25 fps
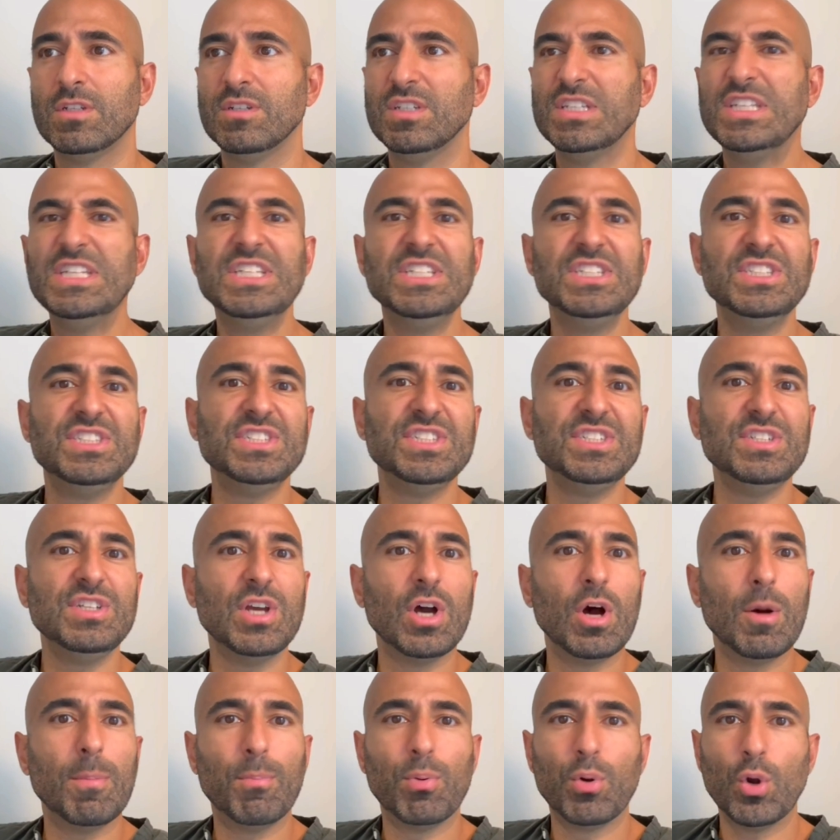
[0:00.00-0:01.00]
easy
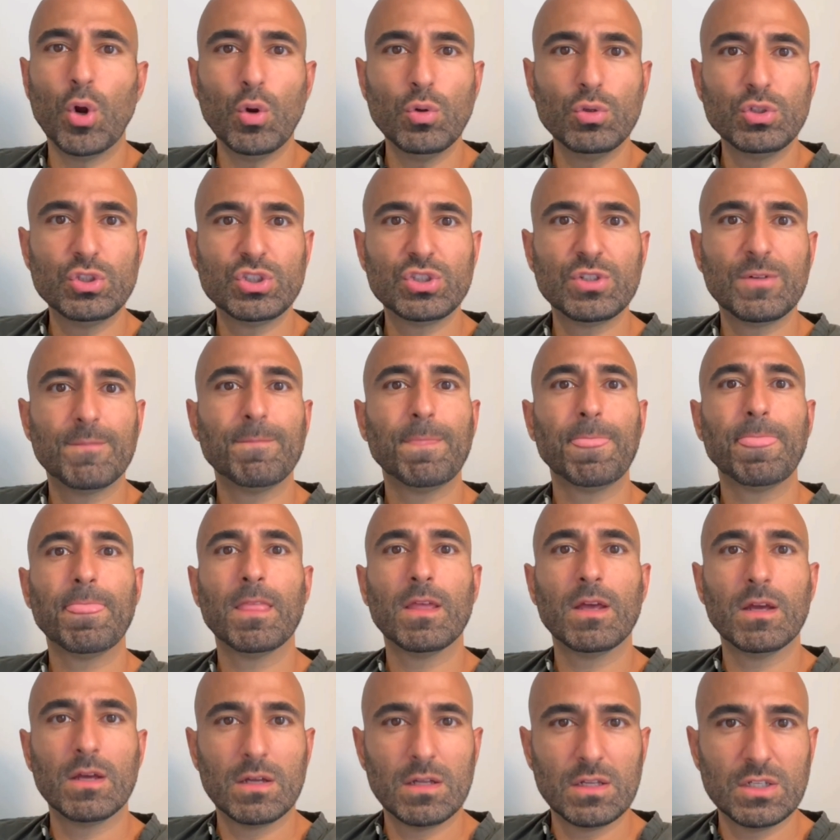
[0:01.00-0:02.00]
approach,
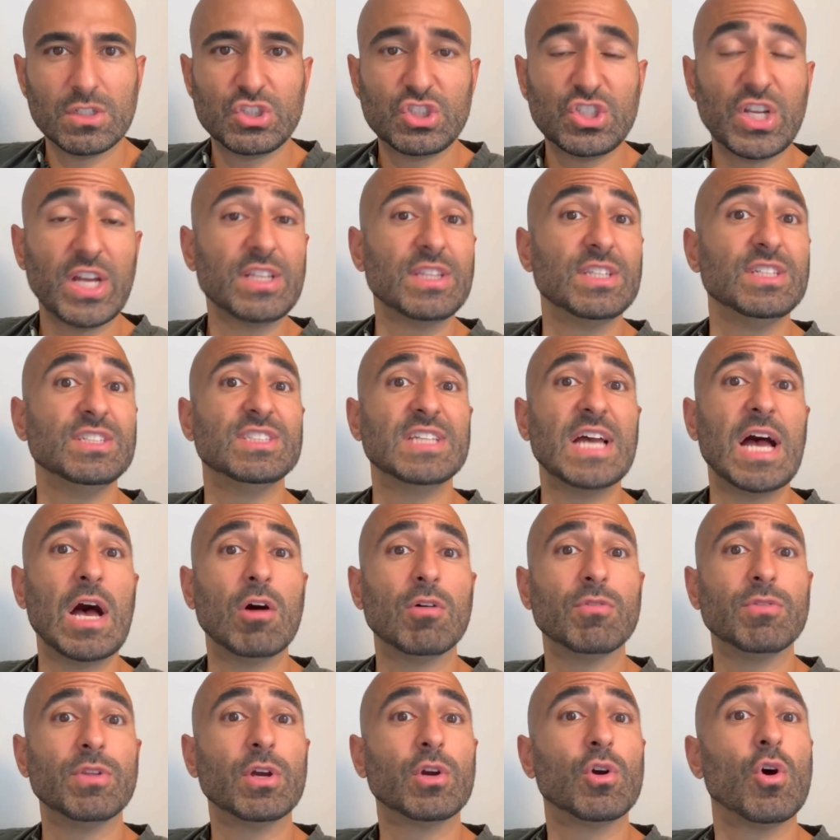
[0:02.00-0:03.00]
check these
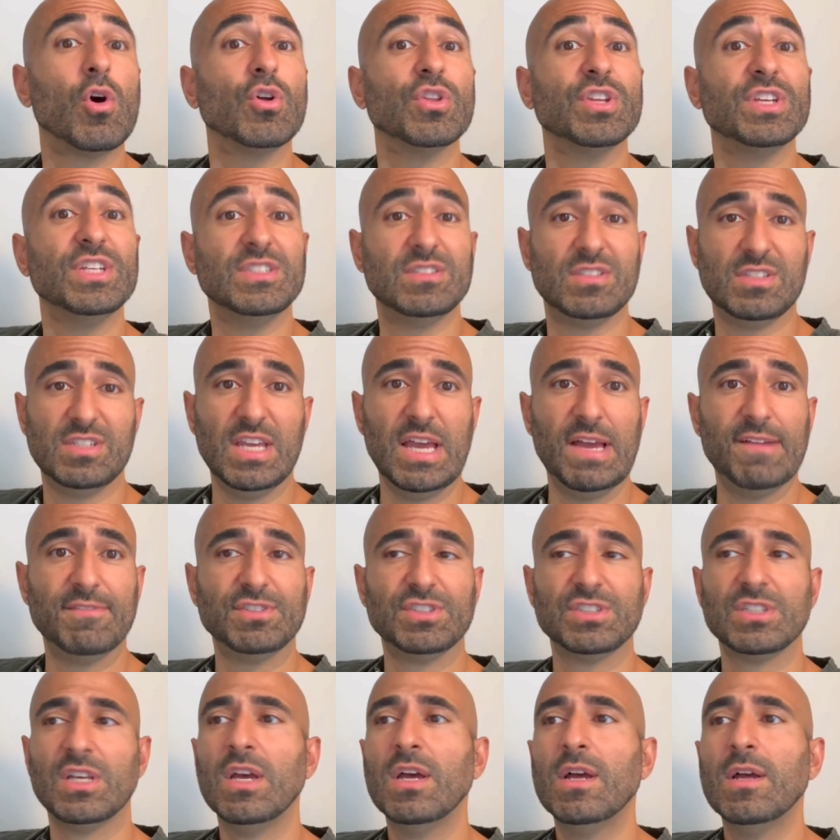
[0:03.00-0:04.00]
out. They're called
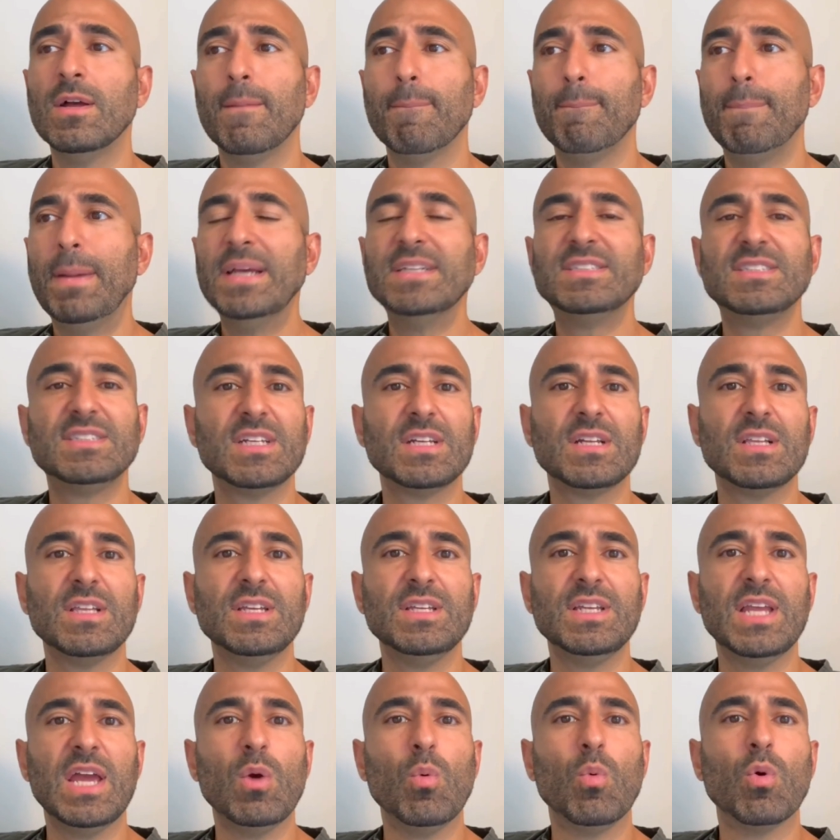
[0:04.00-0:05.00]
ETFs. Basically,
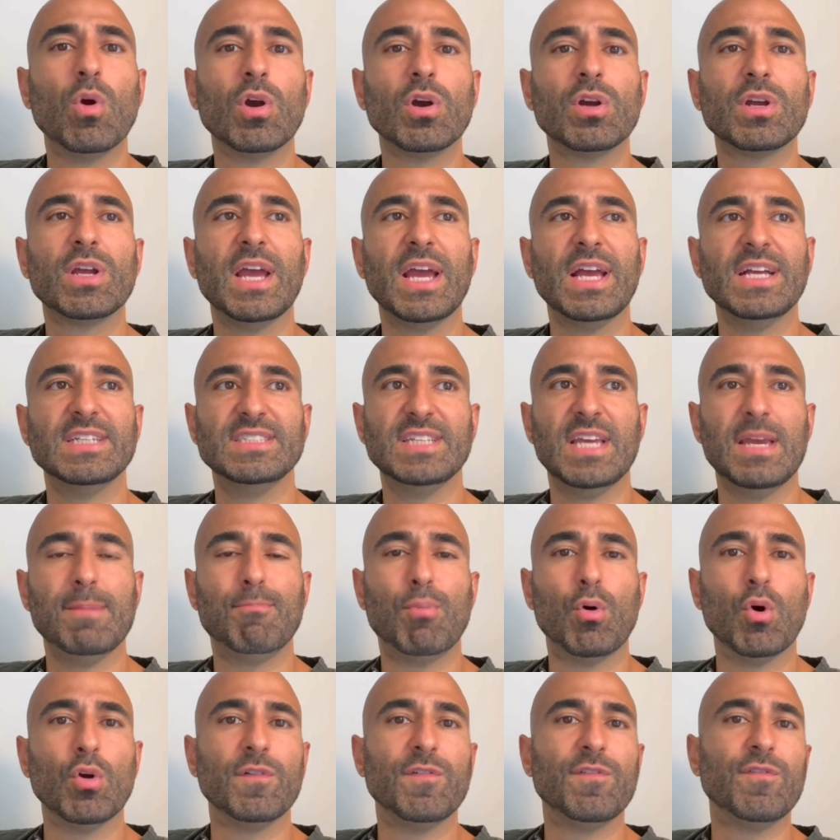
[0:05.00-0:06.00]
they work as a
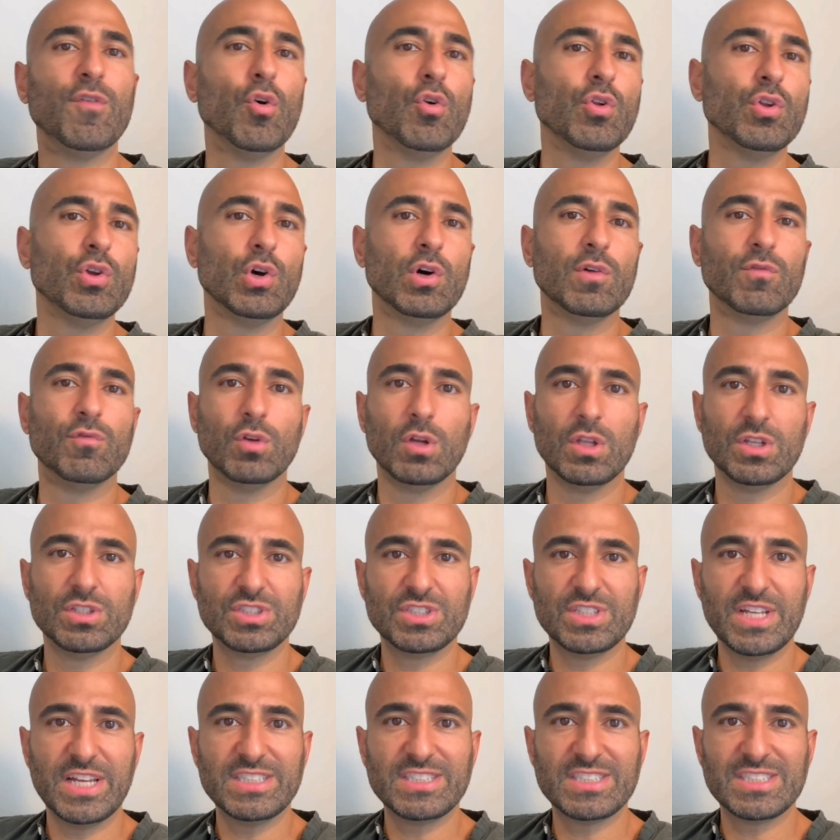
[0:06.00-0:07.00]
portfolio of real
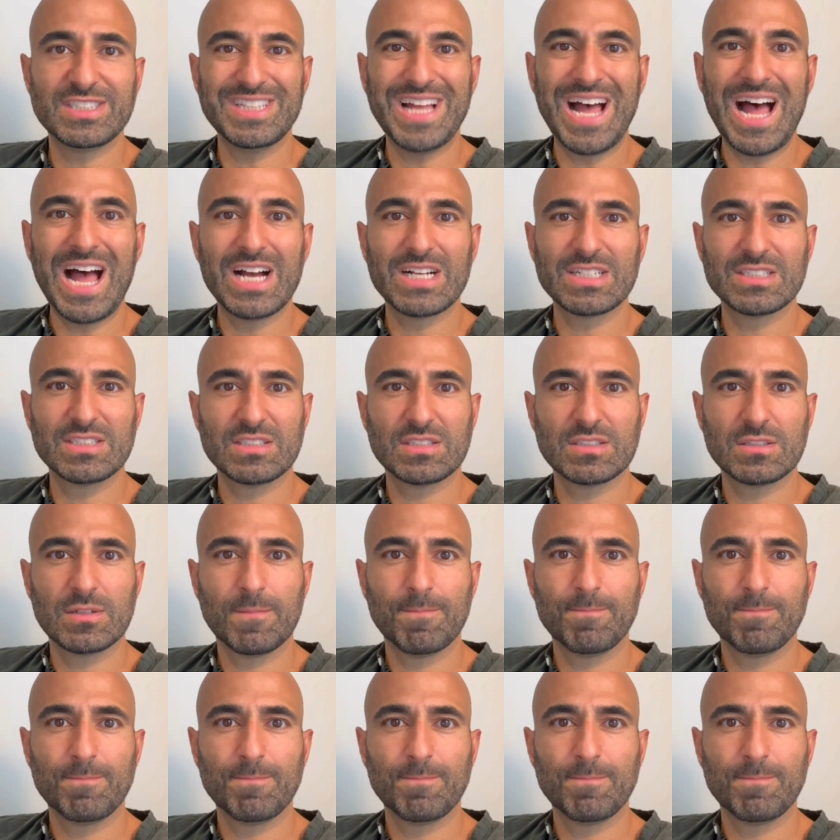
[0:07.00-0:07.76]
estate stocks,